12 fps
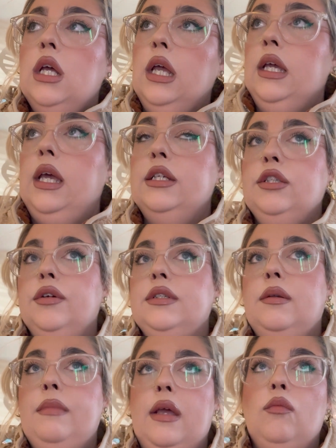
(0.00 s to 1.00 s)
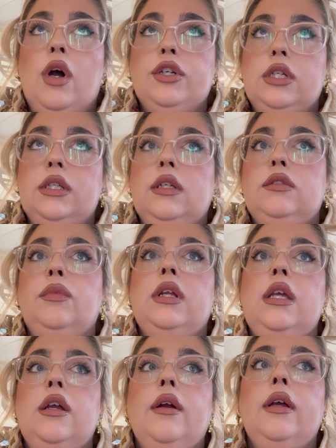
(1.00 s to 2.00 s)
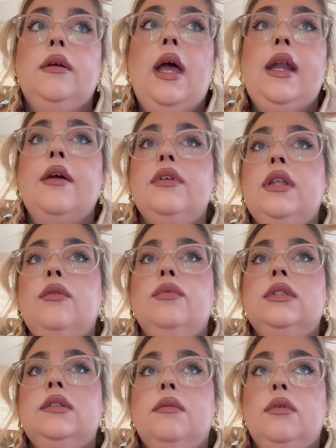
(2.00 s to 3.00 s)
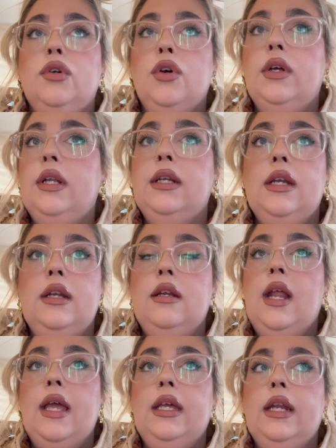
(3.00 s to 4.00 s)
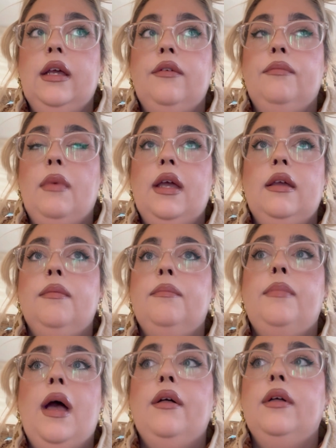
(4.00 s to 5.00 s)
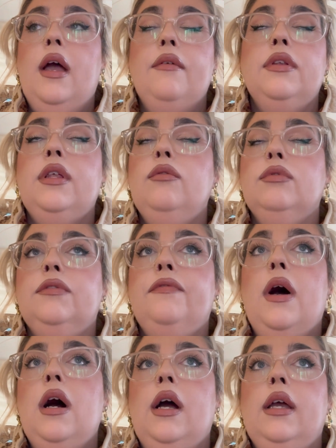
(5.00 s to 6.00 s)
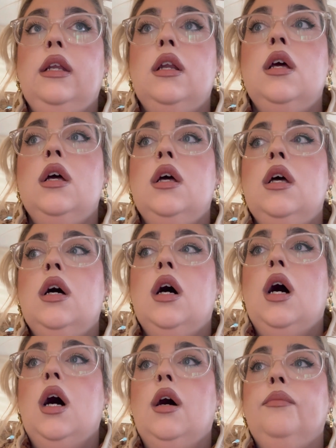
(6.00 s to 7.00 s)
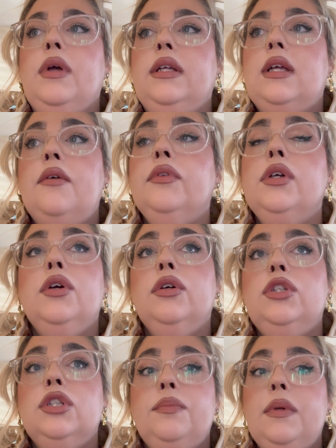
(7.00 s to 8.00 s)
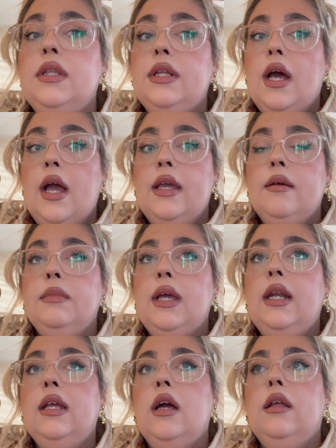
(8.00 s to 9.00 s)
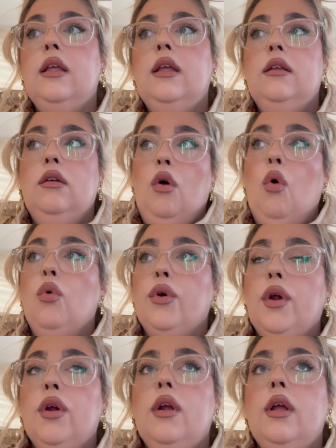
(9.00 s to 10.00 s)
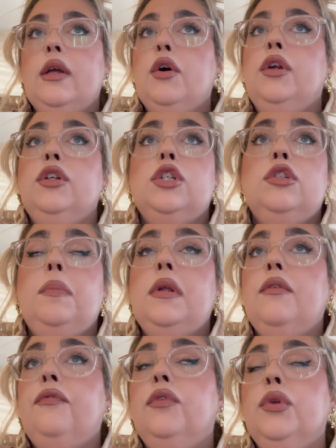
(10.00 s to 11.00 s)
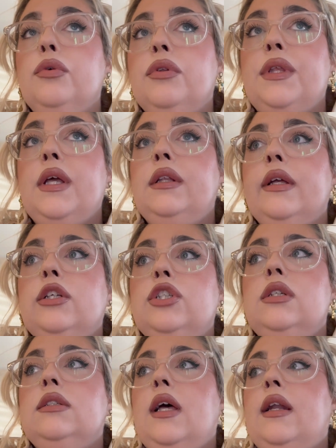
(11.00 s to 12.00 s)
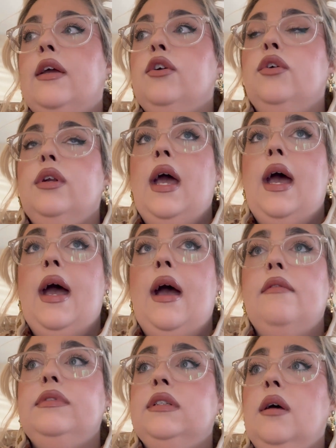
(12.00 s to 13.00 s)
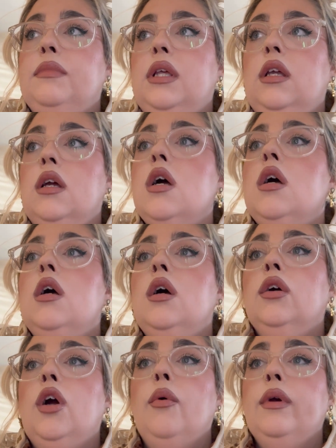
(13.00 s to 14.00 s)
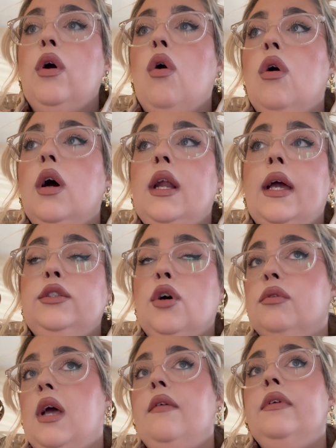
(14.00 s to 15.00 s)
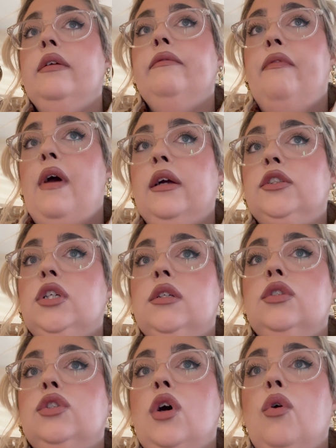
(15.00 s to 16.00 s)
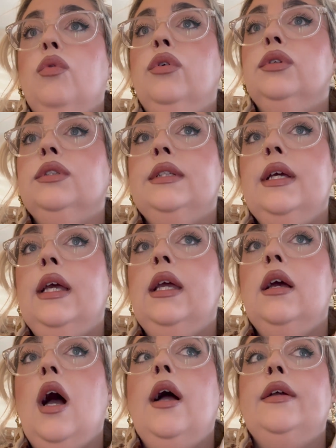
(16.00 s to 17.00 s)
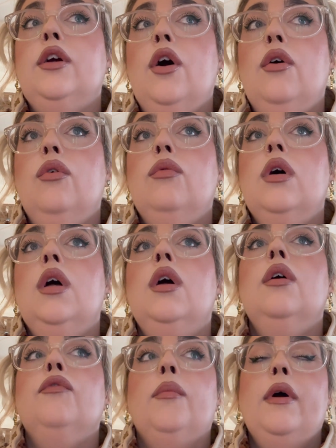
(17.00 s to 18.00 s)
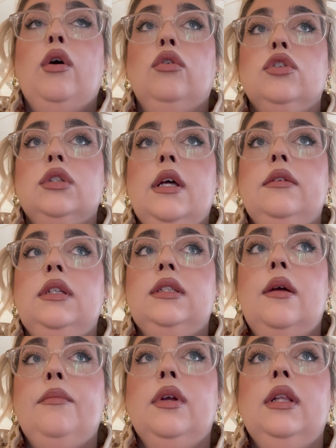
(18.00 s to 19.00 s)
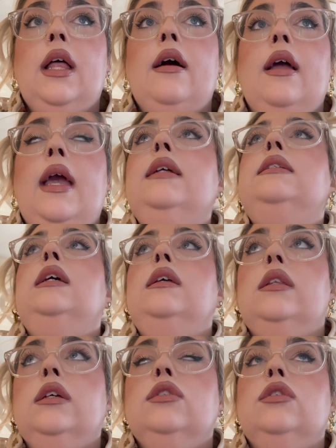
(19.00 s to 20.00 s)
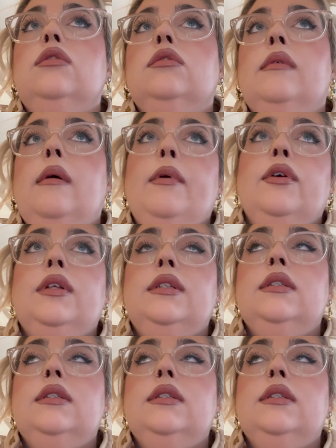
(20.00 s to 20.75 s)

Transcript: in case there is a man watching and doesn't want to hear it. And everything was good and negative. Everything was fine. It definitely could just be that I am getting older. It could have just been a fluke thing, like she said. I could have something going on. I don't have an infection, so we'll see. I go for my ultrasound December 18th, excuse me, my birthday's